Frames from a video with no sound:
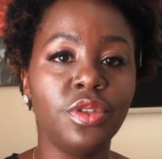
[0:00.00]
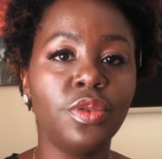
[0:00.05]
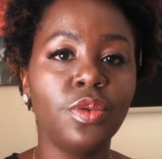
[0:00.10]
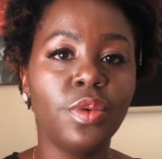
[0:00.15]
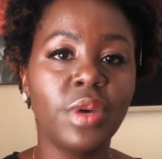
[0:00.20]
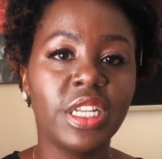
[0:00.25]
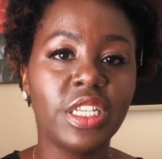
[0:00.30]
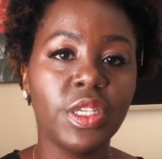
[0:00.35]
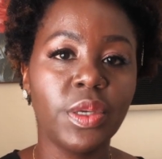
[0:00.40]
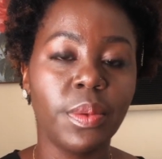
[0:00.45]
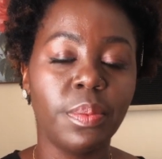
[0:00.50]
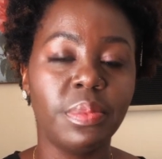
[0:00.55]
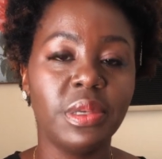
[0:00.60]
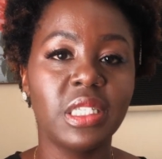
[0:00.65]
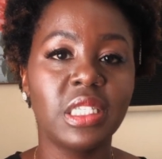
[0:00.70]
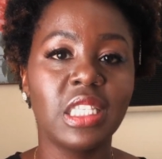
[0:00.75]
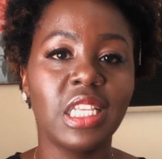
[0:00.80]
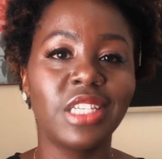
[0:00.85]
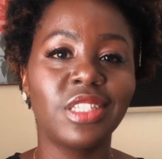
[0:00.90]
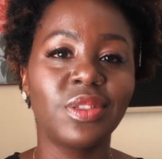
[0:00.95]
you and your
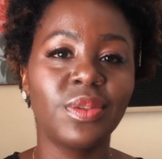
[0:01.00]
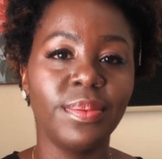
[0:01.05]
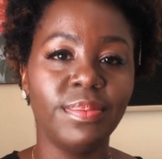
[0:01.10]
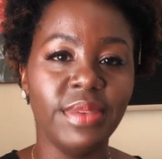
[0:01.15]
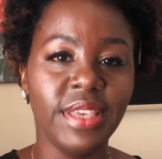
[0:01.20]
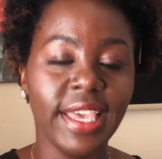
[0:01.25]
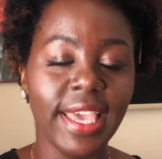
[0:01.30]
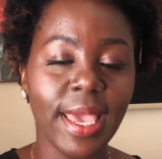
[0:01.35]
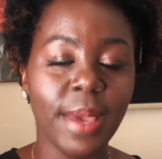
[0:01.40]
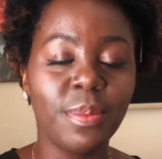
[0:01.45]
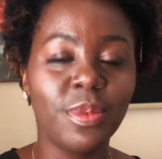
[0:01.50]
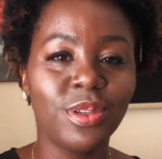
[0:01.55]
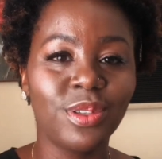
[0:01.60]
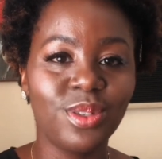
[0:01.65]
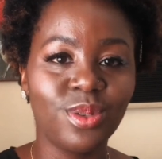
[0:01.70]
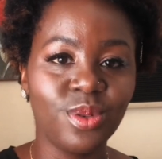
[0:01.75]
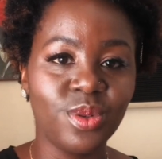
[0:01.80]
business to be able